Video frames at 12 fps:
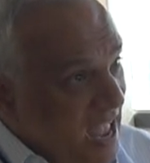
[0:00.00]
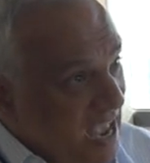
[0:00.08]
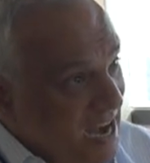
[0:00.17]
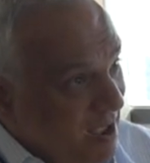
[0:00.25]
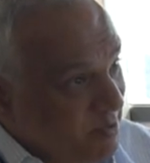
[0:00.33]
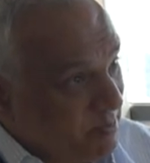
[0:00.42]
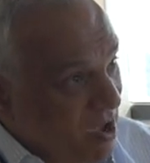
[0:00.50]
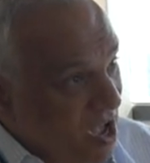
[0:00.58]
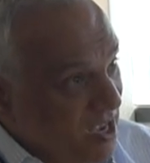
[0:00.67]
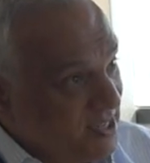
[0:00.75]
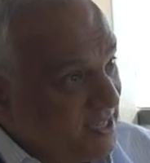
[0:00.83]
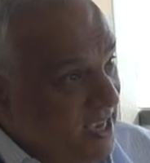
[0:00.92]
And
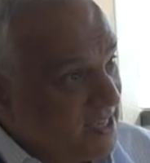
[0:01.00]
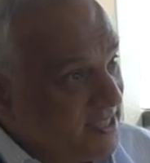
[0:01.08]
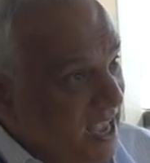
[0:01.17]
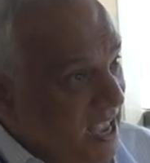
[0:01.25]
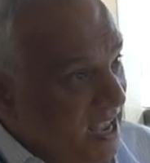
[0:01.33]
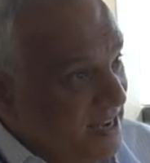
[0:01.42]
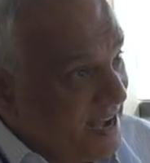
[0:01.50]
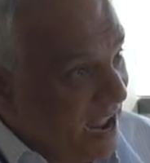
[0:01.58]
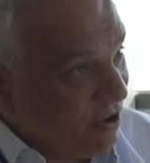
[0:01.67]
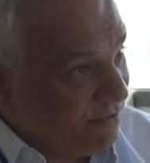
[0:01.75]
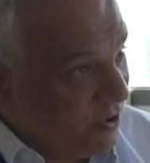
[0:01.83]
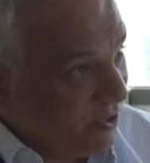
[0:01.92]
Abdu'l-Bahá says,
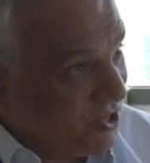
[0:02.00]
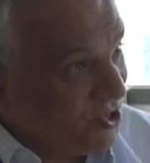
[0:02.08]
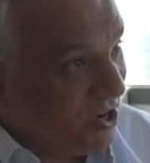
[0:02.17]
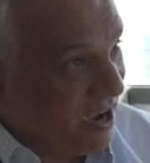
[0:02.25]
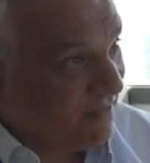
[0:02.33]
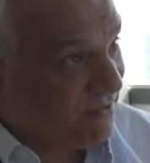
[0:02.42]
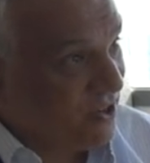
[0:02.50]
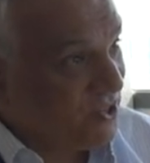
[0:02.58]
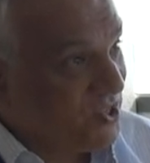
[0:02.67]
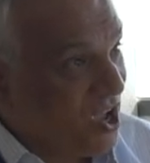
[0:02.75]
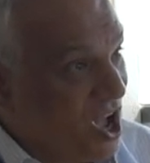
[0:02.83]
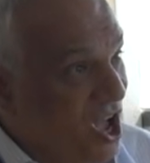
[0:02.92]
now focus your
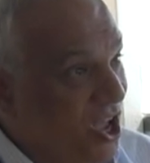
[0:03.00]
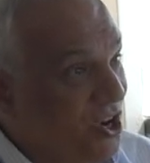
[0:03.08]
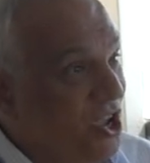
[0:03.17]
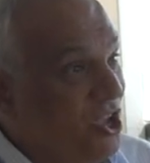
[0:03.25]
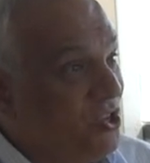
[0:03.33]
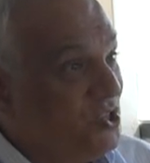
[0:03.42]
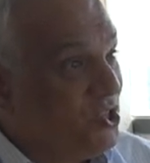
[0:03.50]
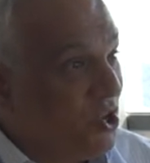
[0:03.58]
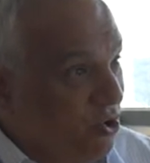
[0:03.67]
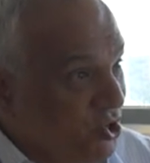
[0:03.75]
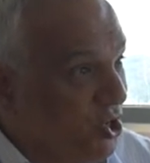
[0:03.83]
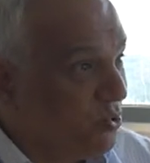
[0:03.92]
efforts on
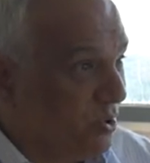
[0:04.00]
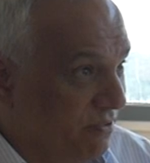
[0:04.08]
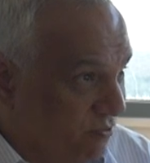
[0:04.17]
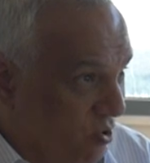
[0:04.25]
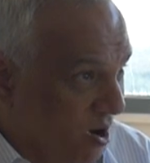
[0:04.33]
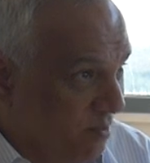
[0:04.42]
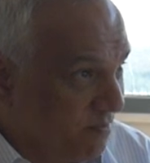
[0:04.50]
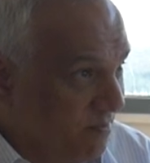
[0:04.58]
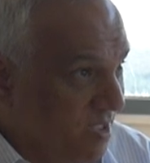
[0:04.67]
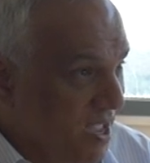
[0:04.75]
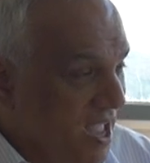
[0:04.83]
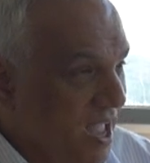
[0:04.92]
social reform.
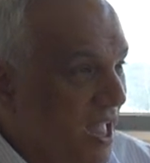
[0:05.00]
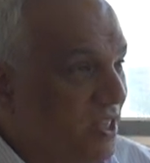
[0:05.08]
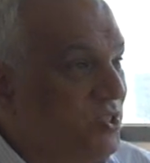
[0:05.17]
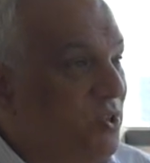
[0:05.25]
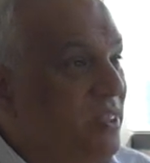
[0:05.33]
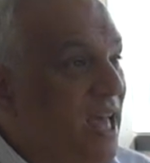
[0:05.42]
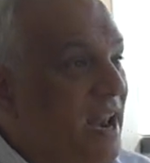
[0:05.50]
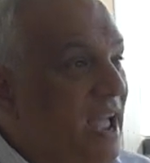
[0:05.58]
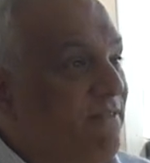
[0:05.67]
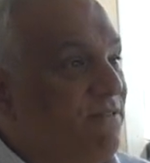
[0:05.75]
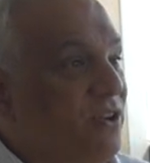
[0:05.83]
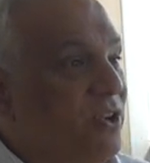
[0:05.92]
And so that
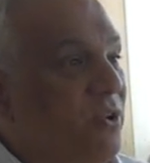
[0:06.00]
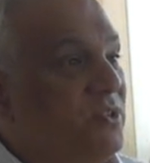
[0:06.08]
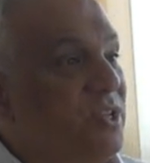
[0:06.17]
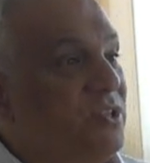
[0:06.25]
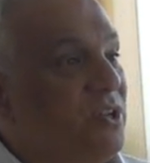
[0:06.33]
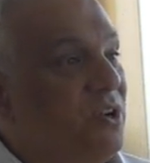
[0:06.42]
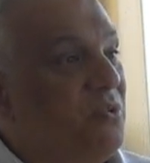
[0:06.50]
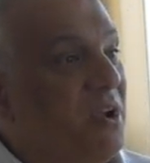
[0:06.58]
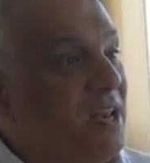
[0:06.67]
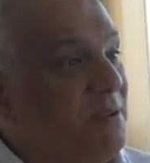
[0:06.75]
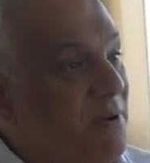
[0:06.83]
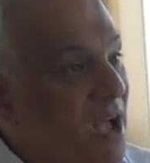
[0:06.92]
effort goes into
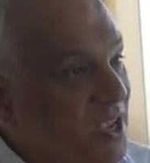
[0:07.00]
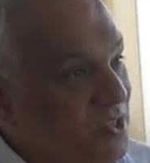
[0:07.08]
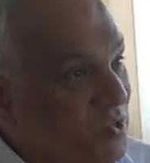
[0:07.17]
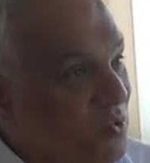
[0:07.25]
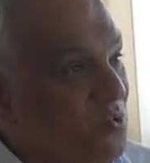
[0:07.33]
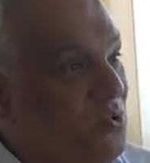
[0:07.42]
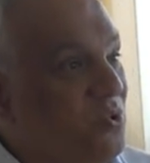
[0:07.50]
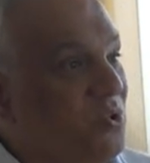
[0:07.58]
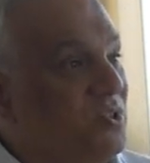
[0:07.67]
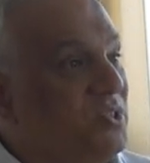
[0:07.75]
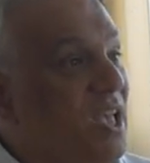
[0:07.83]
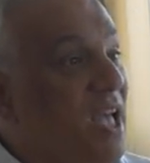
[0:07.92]
creating Baha'i
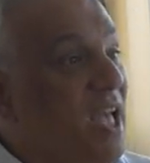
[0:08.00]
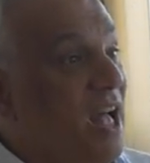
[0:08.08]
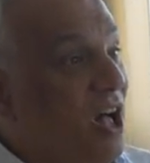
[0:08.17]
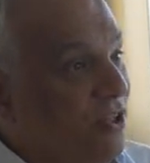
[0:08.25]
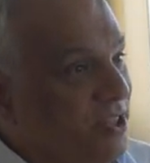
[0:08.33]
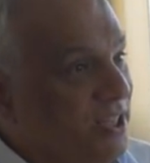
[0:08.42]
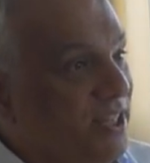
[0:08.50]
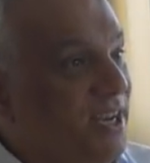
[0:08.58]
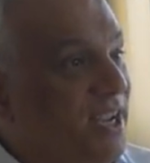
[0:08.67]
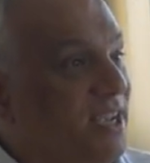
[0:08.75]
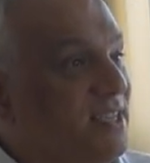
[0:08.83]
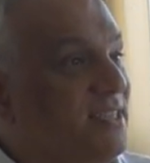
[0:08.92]
schools, health
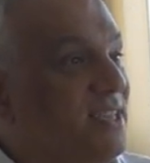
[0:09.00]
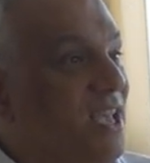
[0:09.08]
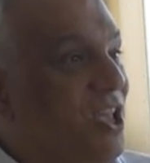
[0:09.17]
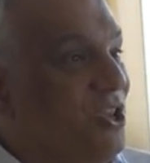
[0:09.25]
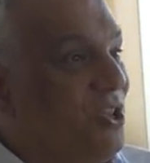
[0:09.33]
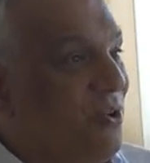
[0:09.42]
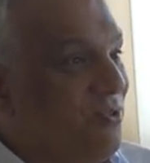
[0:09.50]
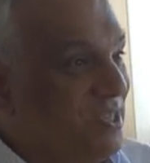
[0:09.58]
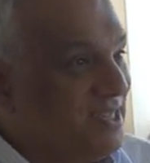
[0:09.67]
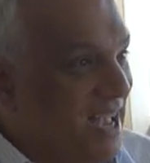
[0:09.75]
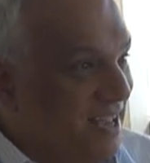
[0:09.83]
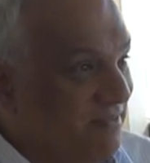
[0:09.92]
clinics, you know,
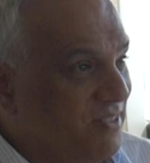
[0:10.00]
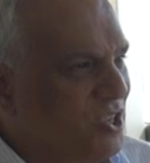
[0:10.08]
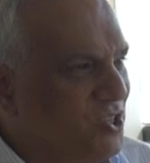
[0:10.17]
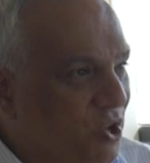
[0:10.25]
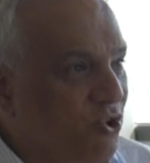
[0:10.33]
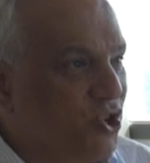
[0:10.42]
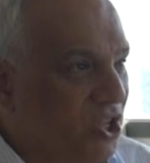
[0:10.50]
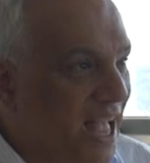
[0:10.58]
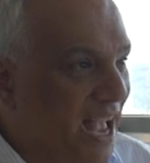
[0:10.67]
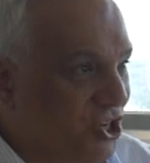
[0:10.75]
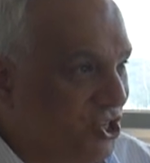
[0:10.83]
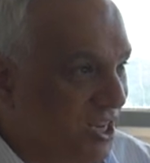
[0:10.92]
this kind of thing, social
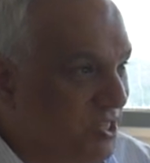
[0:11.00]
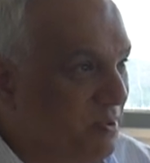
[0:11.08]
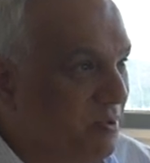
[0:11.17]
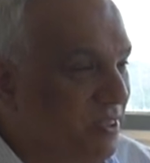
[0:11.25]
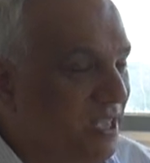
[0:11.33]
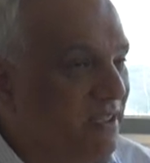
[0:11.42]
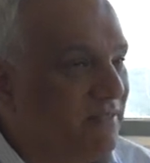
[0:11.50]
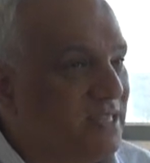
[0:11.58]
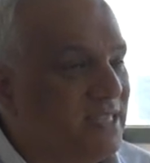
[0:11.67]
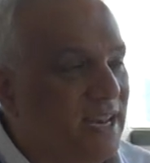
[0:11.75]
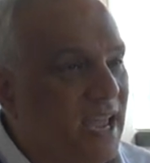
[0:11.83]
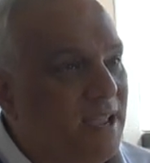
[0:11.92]
action as we would think of it
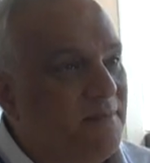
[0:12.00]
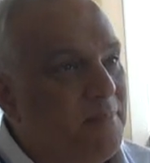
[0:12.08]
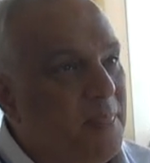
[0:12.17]
today.